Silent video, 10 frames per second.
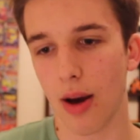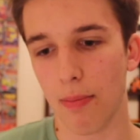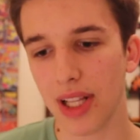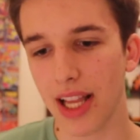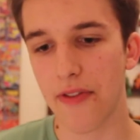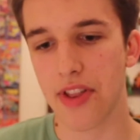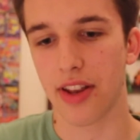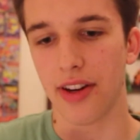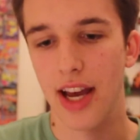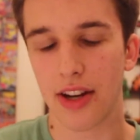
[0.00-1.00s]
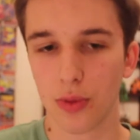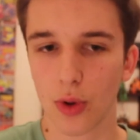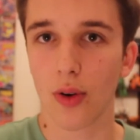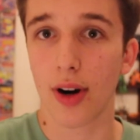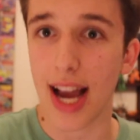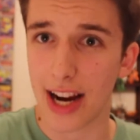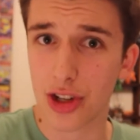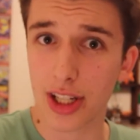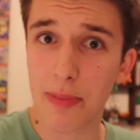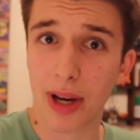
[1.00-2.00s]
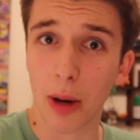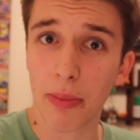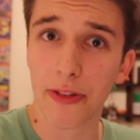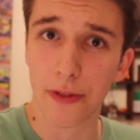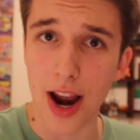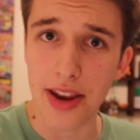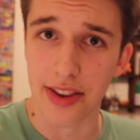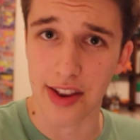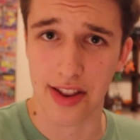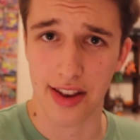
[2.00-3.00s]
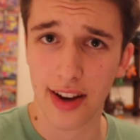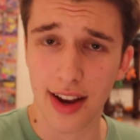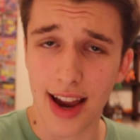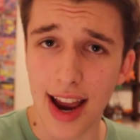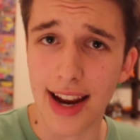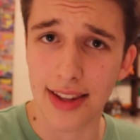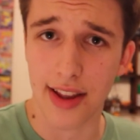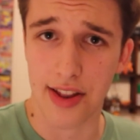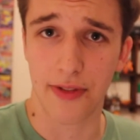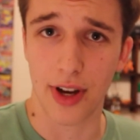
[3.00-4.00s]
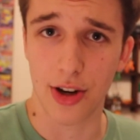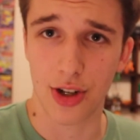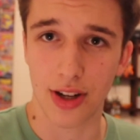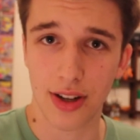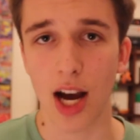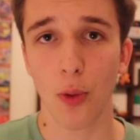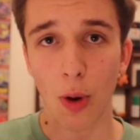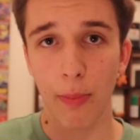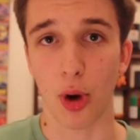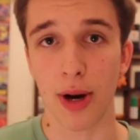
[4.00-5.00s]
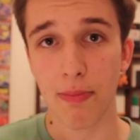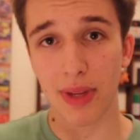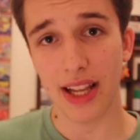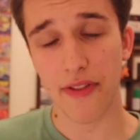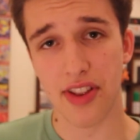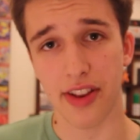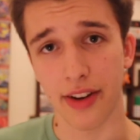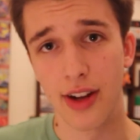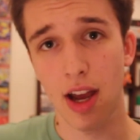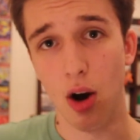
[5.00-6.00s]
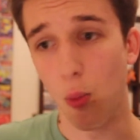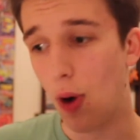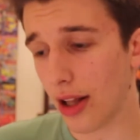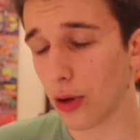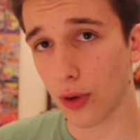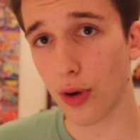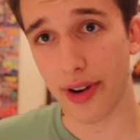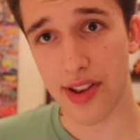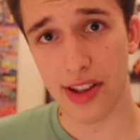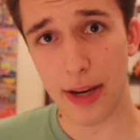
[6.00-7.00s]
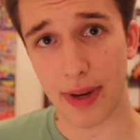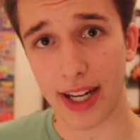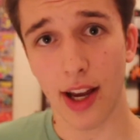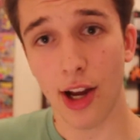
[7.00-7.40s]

Maleficent and Aurora actually become friends in this version. At one point, Maleficent, while Aurora is sleeping,